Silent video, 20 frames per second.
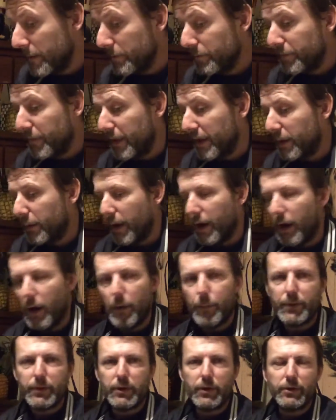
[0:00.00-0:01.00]
Anyway, I
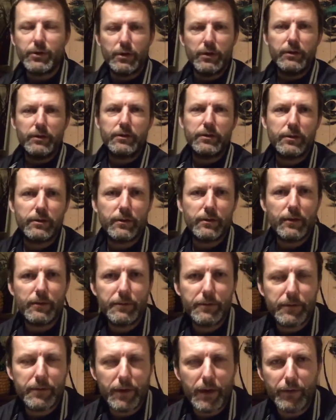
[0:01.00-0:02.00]
hope he doesn't,
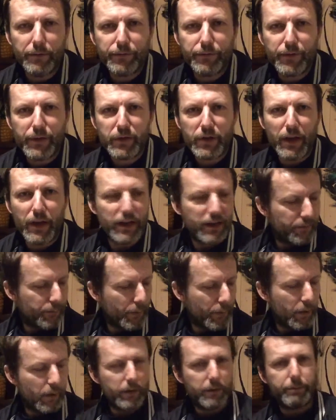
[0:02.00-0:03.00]
for the sake of
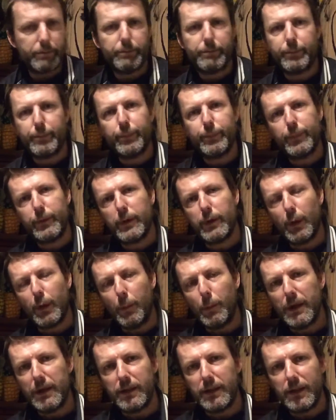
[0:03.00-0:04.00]
my
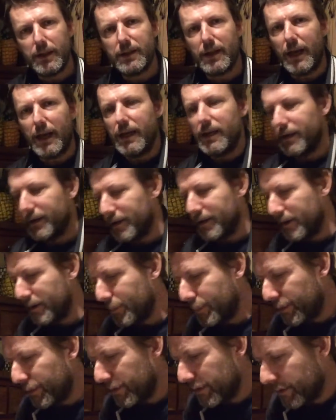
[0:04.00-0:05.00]
comedic take on it,
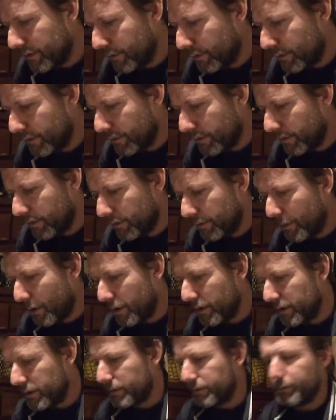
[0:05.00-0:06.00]
but or
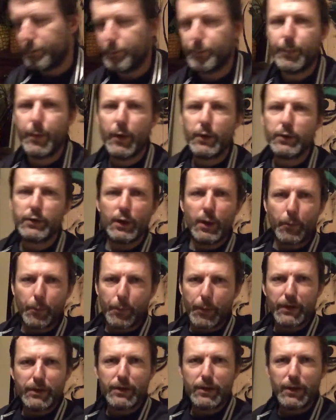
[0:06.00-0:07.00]
my personal
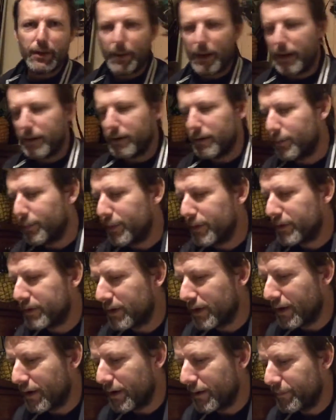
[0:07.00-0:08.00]
opinion about it. But it's
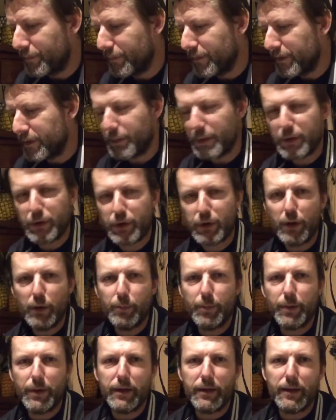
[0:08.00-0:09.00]
a bit
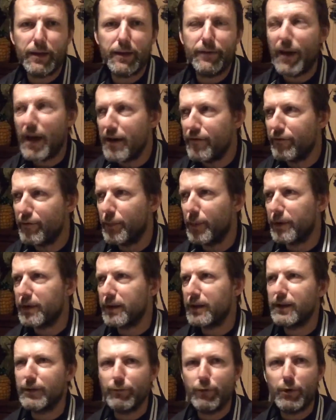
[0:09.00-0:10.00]
stupid, isn't it? If
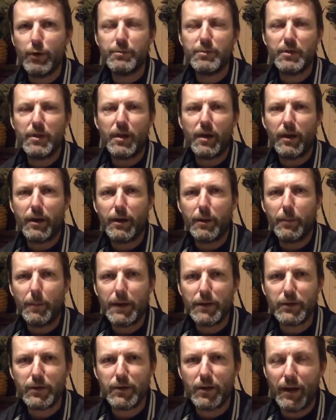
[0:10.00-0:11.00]
everybody in the room's not got a
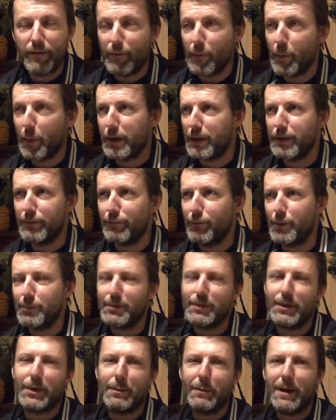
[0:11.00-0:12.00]
mask, everyone in the
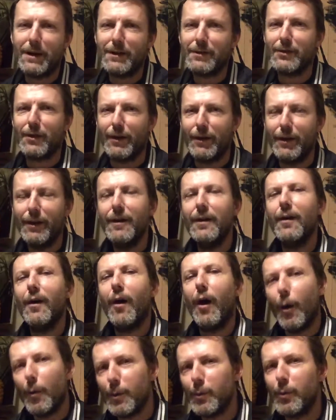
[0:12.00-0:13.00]
room's got a mask on,
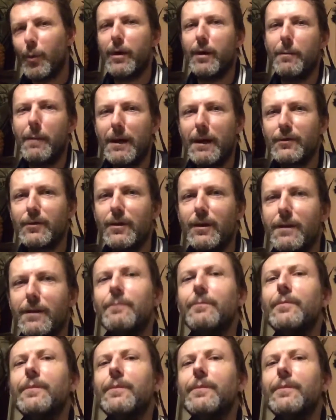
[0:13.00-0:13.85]
I would want a mask on.